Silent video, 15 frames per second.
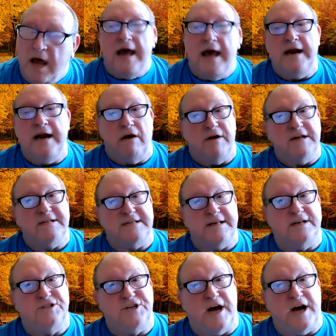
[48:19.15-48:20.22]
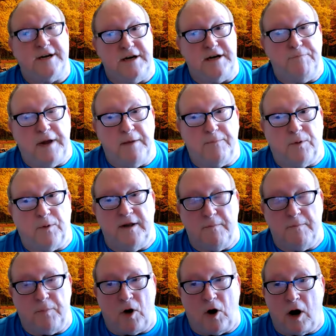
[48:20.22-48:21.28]
And here he is injecting people in the
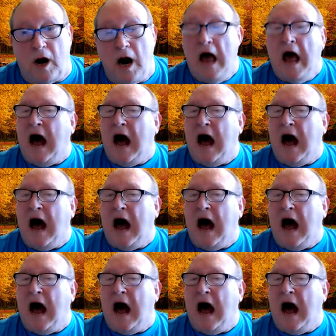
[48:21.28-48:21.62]
bar.